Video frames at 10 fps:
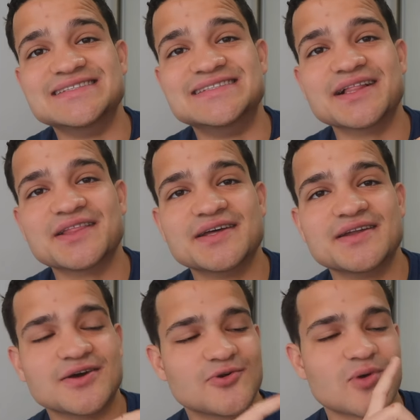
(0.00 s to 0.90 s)

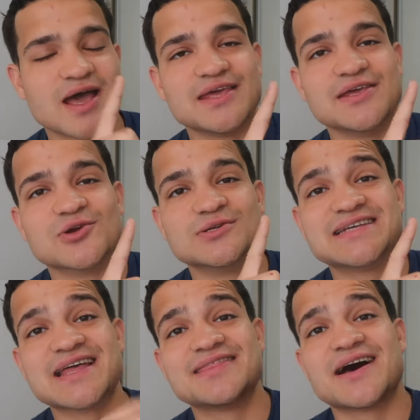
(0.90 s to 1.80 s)
Dylan right here,
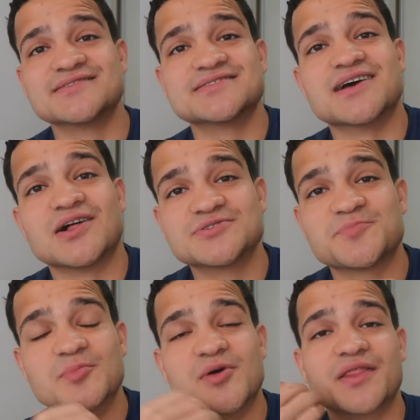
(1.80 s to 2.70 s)

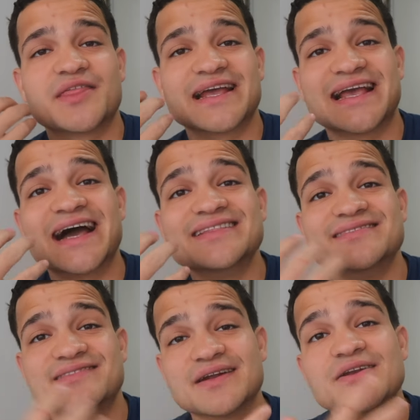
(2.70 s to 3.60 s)
$10,000 per month, a guy
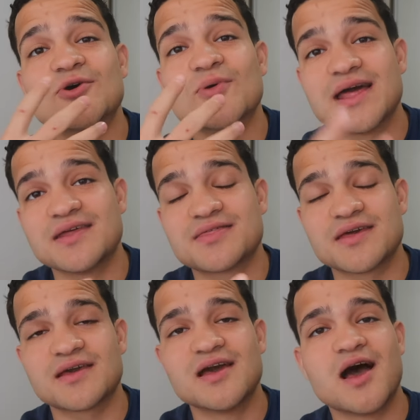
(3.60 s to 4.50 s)
that didn't know
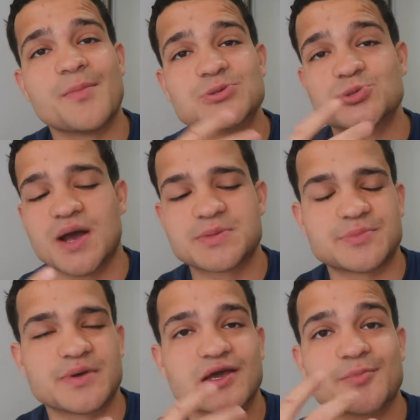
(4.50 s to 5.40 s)
anything about
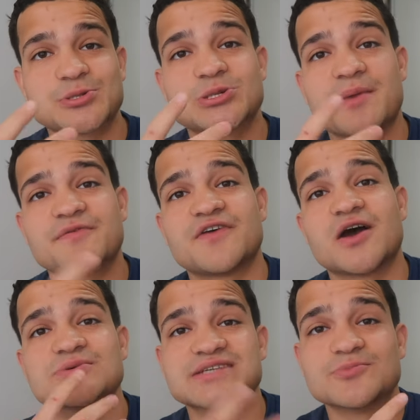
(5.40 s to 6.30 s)
dropshipping, about
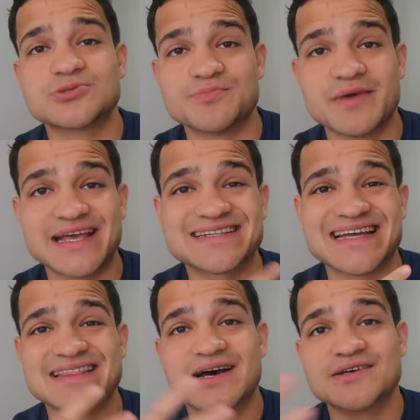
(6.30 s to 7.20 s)
Shopify, was able to make
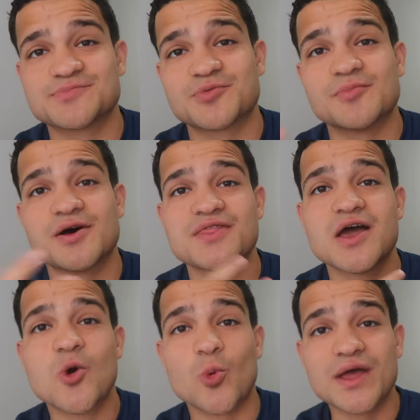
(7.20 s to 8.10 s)
$10,000 per month
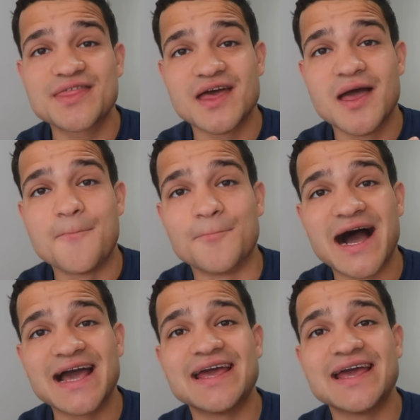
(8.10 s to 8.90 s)
with my